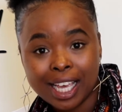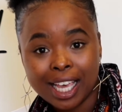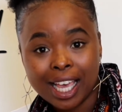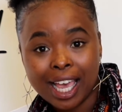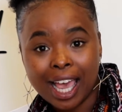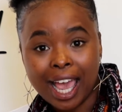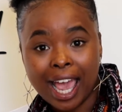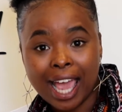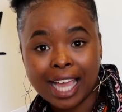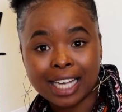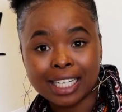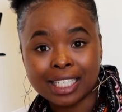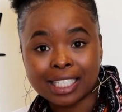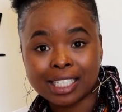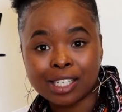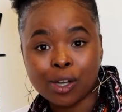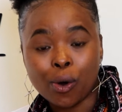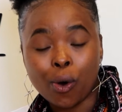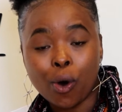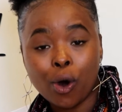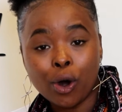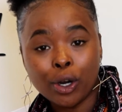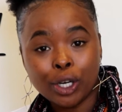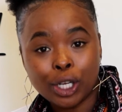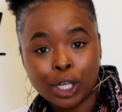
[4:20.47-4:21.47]
and
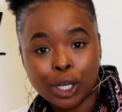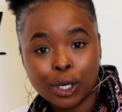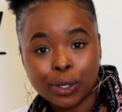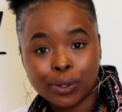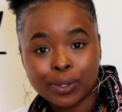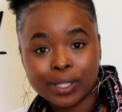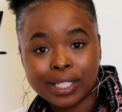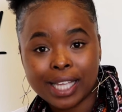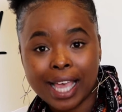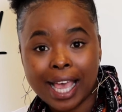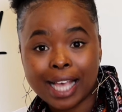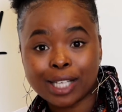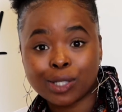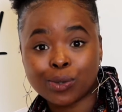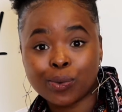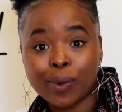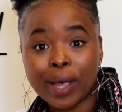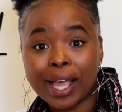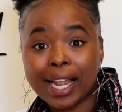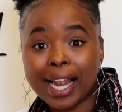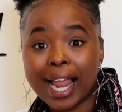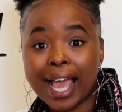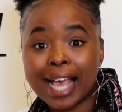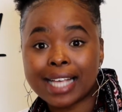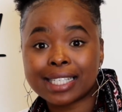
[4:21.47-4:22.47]
audios as
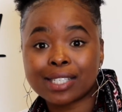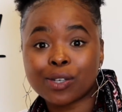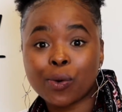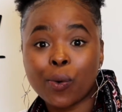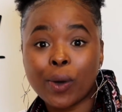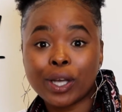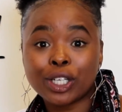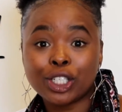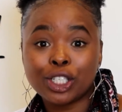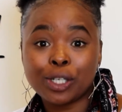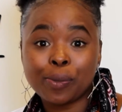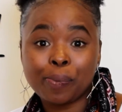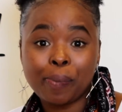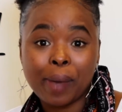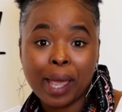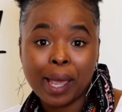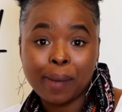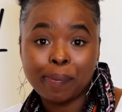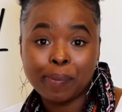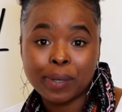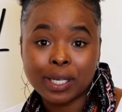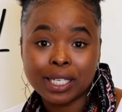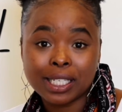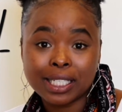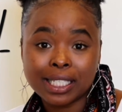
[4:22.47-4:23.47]
well as question
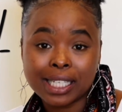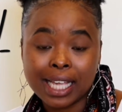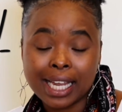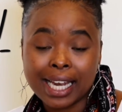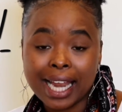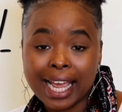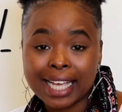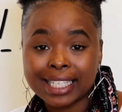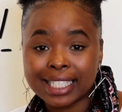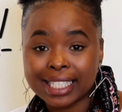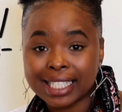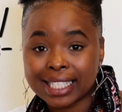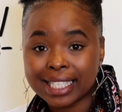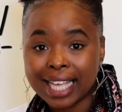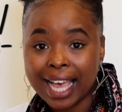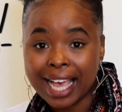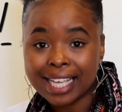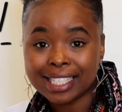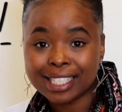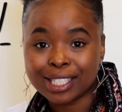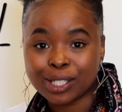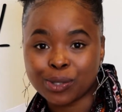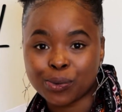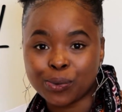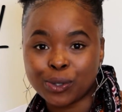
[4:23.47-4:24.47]
papers and
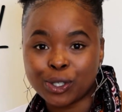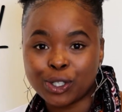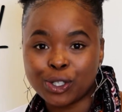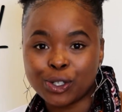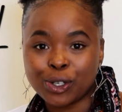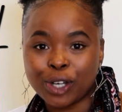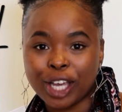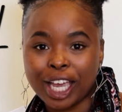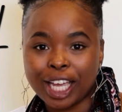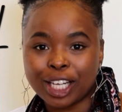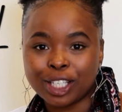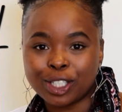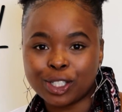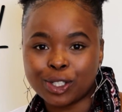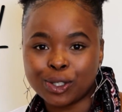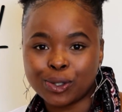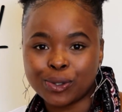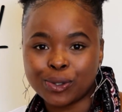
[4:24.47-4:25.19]
exercises which you can do.